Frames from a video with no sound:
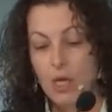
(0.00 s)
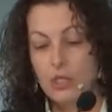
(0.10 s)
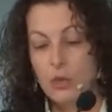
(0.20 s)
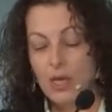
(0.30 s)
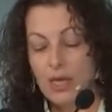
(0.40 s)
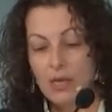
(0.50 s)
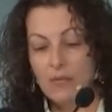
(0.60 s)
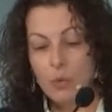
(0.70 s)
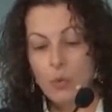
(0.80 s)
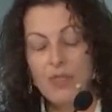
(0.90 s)
So
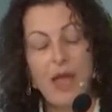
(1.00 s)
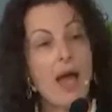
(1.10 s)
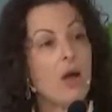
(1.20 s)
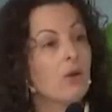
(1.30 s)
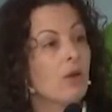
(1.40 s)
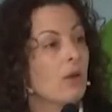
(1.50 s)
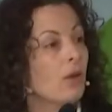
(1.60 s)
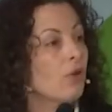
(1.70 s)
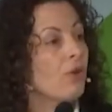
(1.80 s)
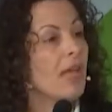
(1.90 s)
even without
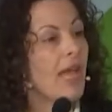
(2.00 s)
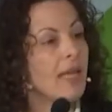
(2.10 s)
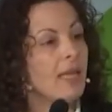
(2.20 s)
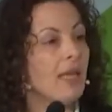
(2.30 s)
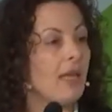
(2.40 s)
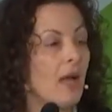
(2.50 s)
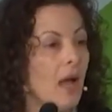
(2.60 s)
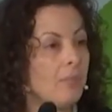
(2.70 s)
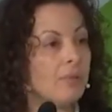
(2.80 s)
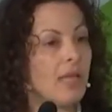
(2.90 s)
creating a
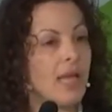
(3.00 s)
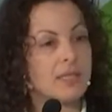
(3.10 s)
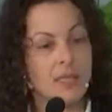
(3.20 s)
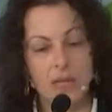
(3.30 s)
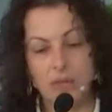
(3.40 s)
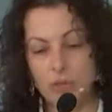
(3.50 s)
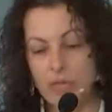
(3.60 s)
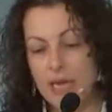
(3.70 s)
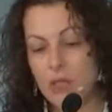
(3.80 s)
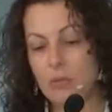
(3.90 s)
complex
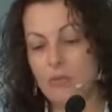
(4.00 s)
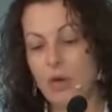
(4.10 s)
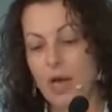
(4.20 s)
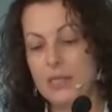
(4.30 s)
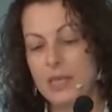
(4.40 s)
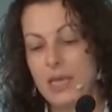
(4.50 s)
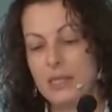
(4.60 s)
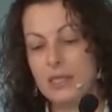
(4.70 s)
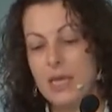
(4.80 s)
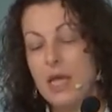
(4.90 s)
consultation
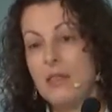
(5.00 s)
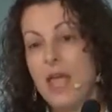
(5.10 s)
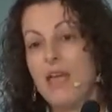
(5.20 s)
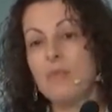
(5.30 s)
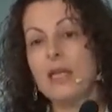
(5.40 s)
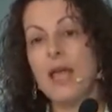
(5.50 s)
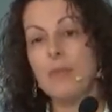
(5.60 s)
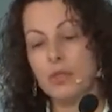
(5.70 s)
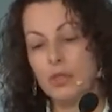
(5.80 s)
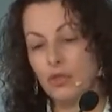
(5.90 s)
process, they have been
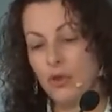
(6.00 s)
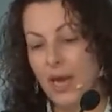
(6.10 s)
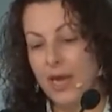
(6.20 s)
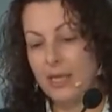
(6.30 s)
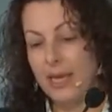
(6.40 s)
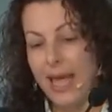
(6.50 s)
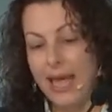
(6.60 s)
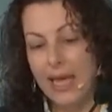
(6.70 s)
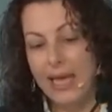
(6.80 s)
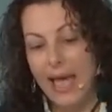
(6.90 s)
able to train an
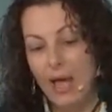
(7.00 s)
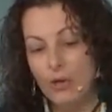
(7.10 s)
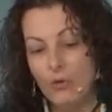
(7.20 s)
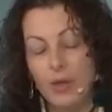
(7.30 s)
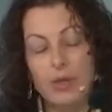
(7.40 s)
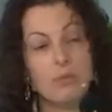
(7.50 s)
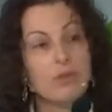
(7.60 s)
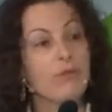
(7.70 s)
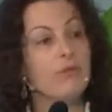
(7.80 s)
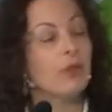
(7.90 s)
AI algorithm
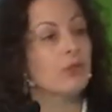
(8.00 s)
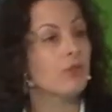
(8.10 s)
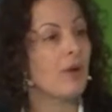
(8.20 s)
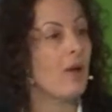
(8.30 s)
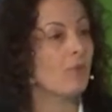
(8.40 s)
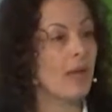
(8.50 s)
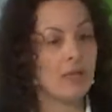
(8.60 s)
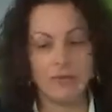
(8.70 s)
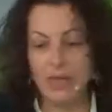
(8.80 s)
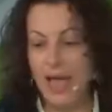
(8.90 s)
to filter out
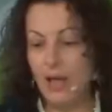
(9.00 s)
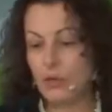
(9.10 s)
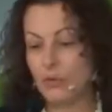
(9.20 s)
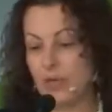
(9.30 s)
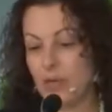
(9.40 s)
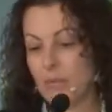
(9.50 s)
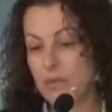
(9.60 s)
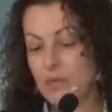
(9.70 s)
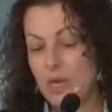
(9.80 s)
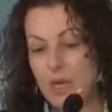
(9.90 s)
relevant
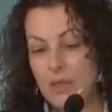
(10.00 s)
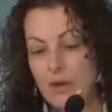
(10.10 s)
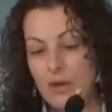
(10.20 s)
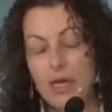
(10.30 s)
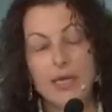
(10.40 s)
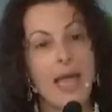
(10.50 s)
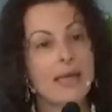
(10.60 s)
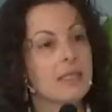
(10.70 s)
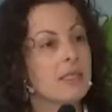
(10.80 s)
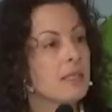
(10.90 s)
algorithms that are
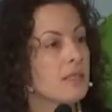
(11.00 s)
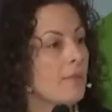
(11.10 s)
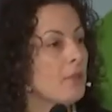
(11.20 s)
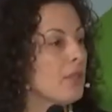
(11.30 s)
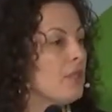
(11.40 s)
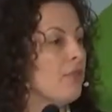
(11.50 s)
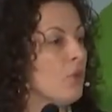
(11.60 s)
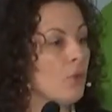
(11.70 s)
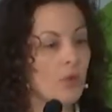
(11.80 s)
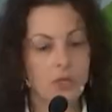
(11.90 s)
connected to subjects of
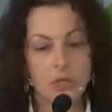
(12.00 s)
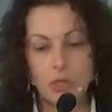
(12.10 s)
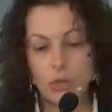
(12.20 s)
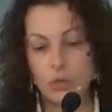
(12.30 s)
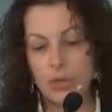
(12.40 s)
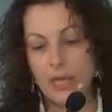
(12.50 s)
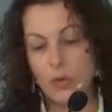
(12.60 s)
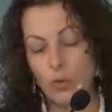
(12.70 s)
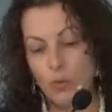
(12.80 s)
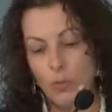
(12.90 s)
youth concern,
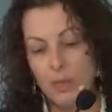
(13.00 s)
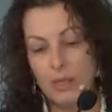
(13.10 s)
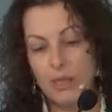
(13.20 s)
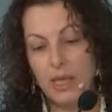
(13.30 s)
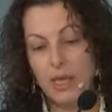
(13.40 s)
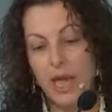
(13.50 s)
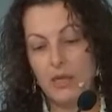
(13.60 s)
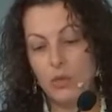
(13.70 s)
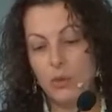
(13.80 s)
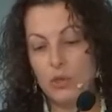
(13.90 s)
like youth mobility
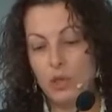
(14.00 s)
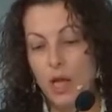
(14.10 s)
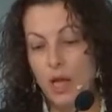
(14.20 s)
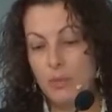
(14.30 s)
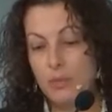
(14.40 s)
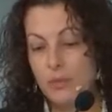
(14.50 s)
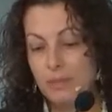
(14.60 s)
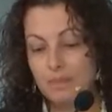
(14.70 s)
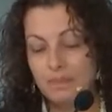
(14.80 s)
and youth jobs